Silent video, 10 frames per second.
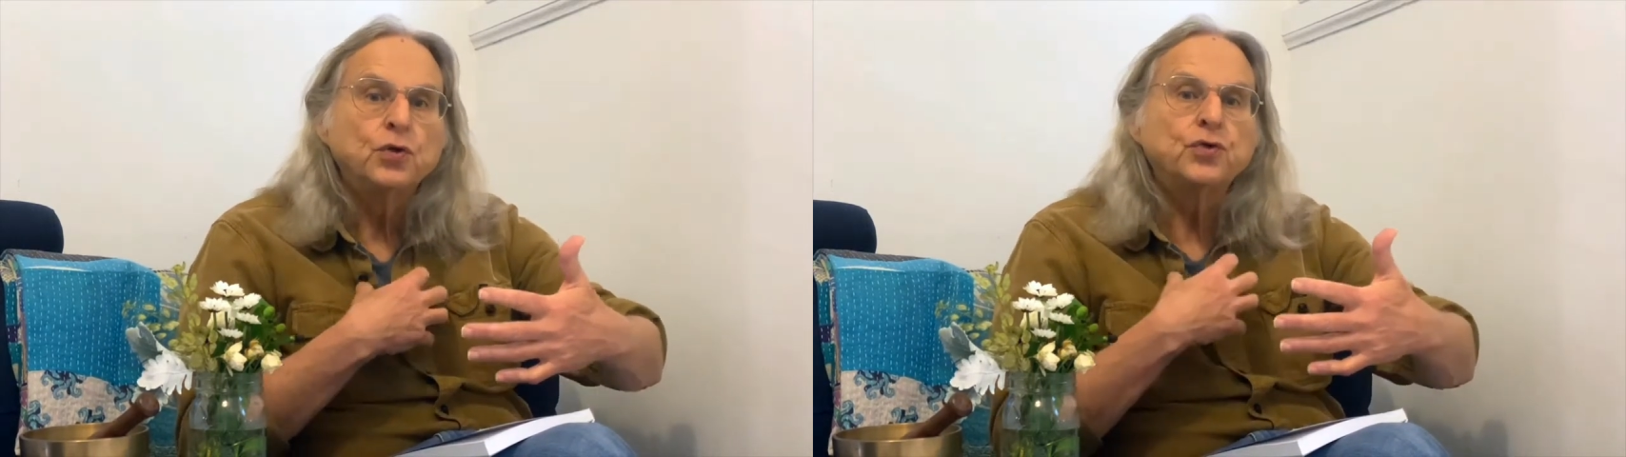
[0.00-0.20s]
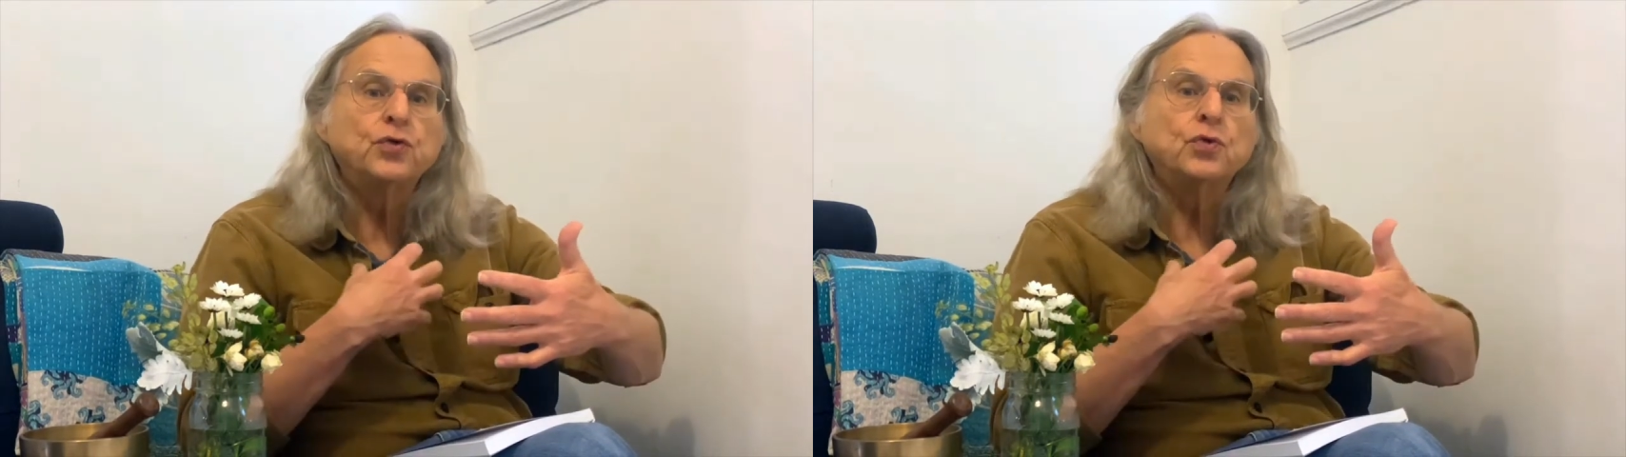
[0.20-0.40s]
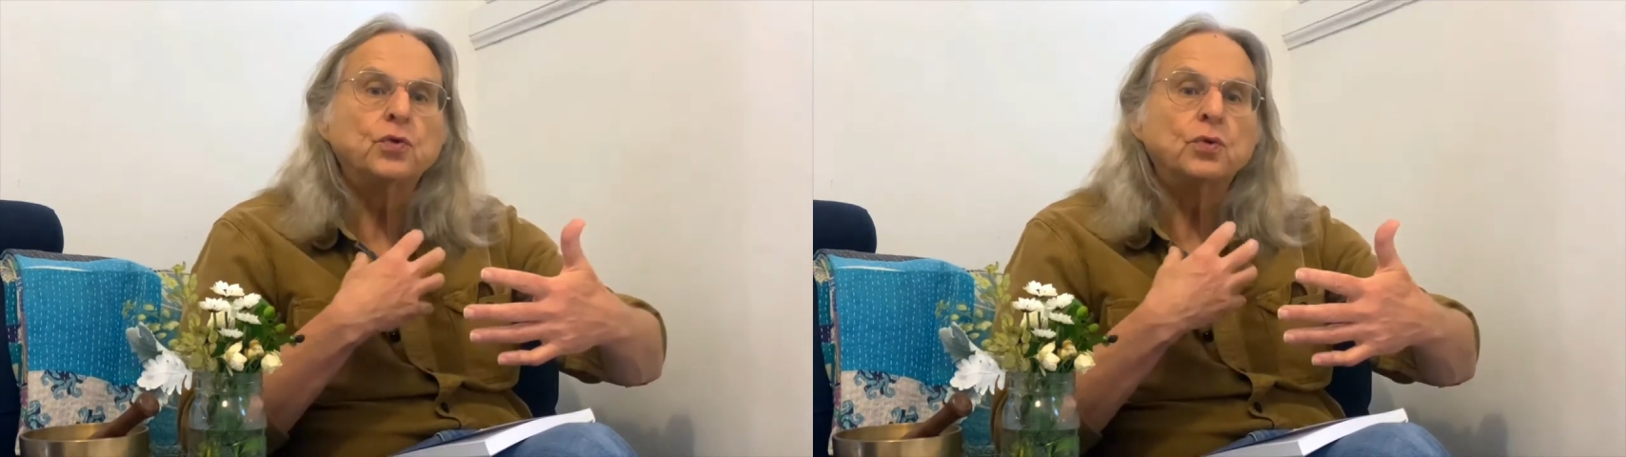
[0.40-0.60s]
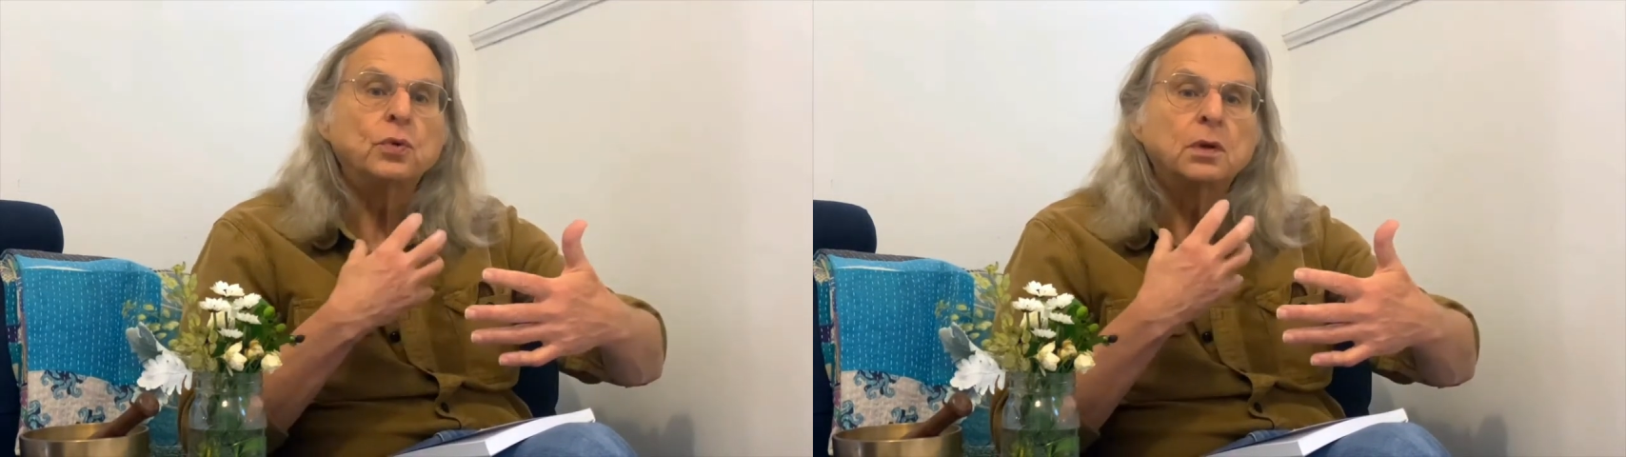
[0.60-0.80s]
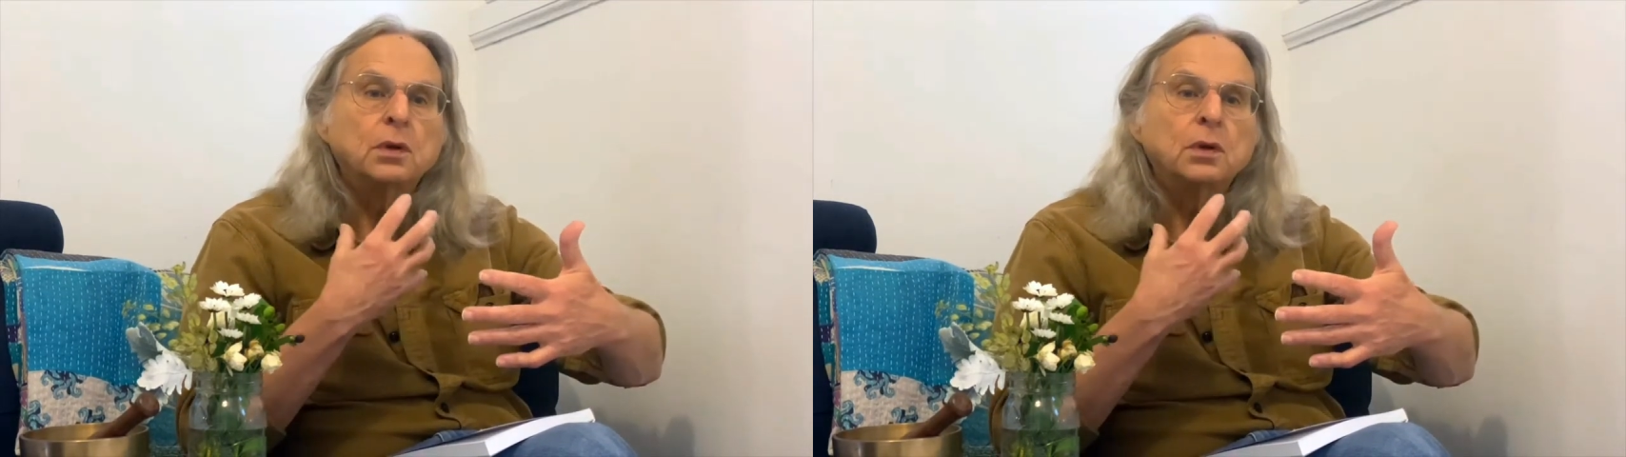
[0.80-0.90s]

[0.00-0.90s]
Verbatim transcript: to